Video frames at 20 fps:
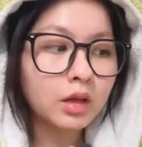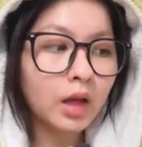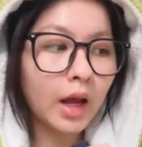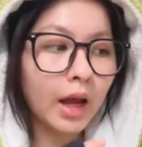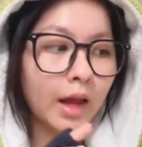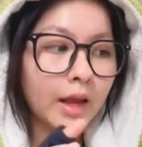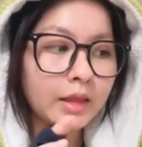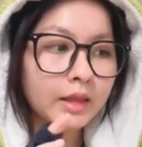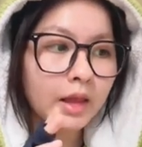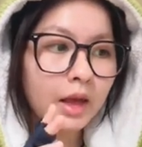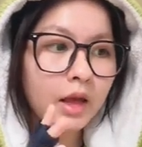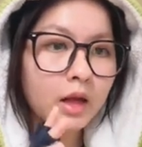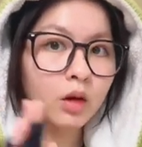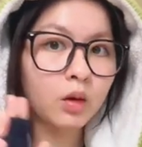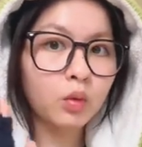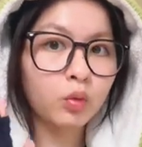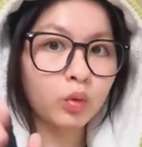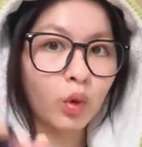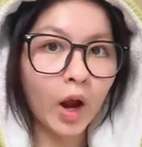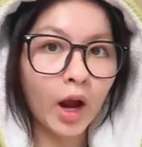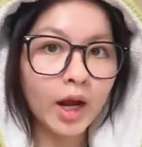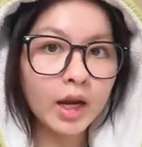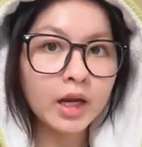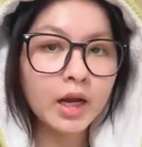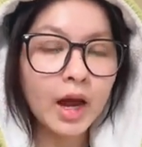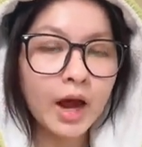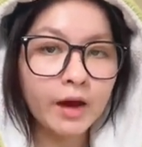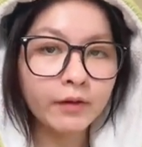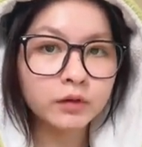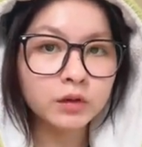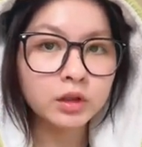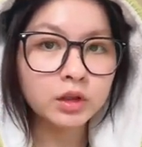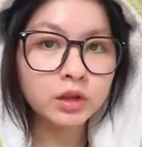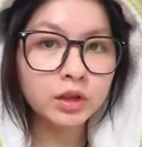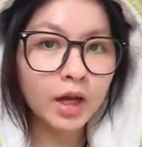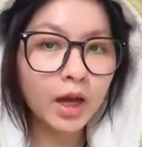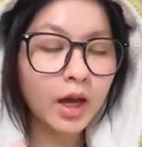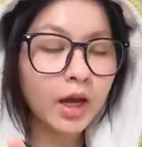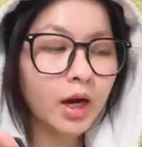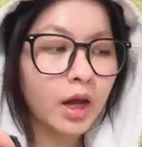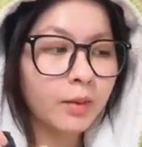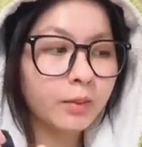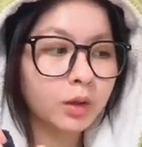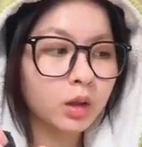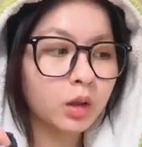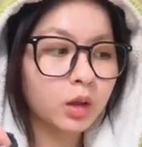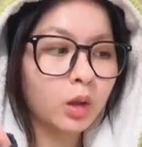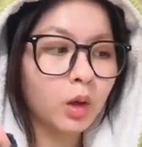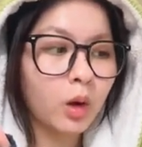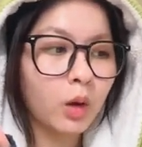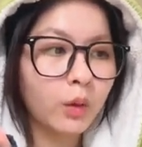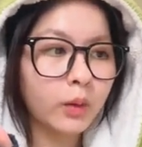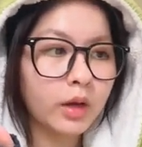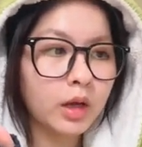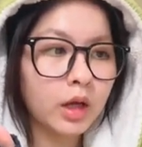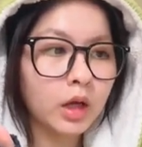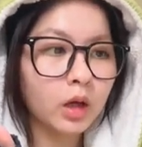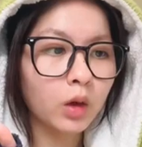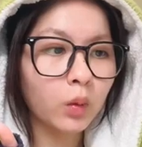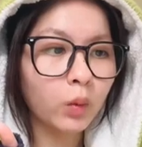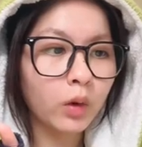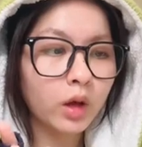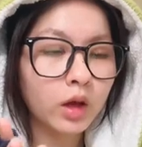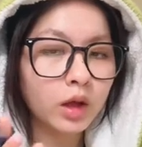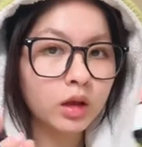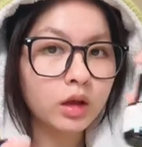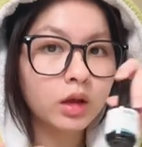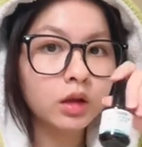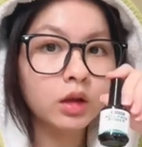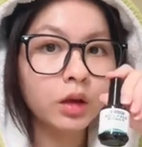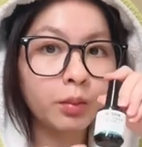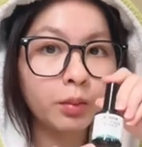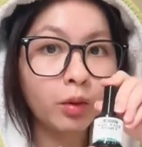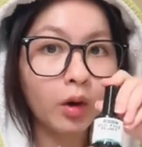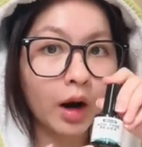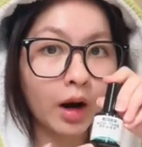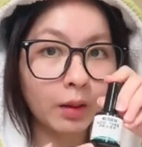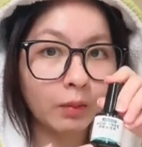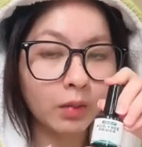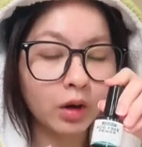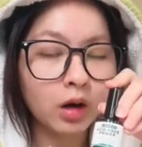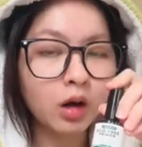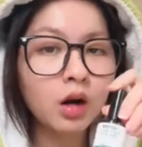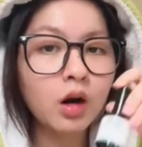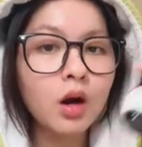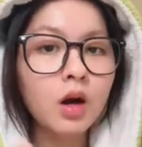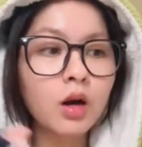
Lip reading: and then right after that I'm gonna go in with the primer.